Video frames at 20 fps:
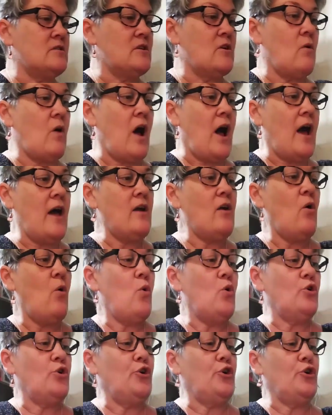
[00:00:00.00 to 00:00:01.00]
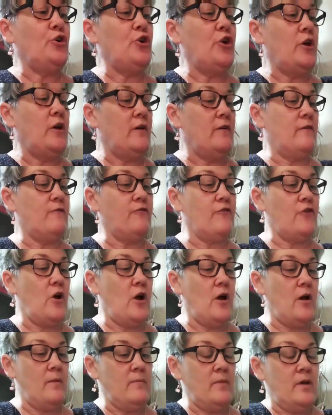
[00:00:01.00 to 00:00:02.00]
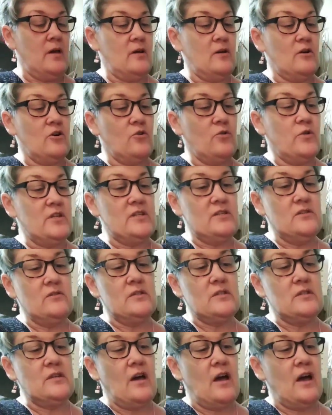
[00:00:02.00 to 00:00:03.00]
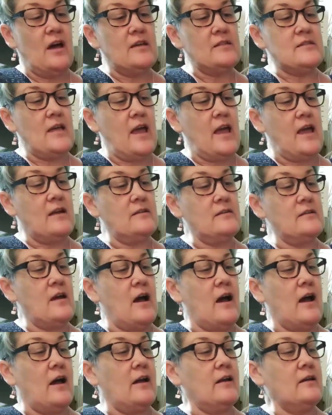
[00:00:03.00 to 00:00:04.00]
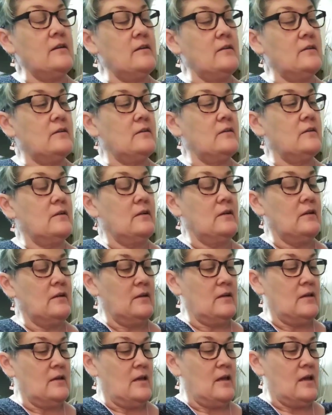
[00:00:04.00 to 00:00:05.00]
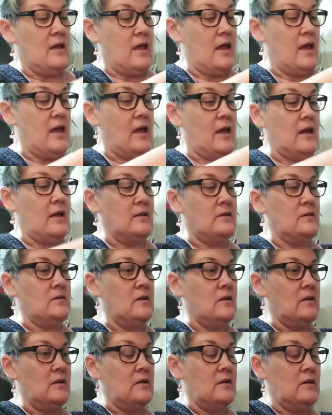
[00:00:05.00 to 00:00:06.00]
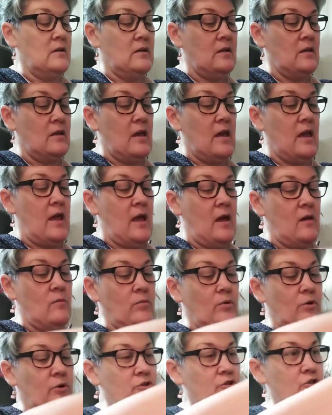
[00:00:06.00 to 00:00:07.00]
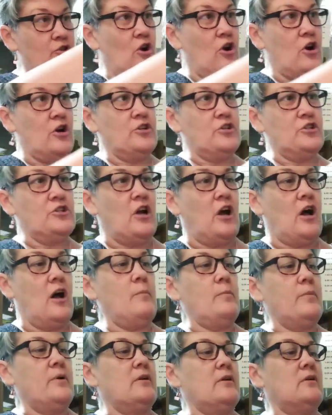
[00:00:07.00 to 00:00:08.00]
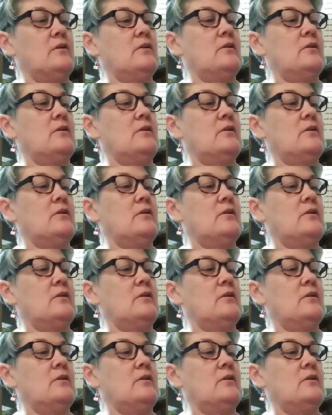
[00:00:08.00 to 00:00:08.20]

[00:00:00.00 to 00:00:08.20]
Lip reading: So I ordered from Crystal Skies Hand Dyed and Amber's Yarn Shop.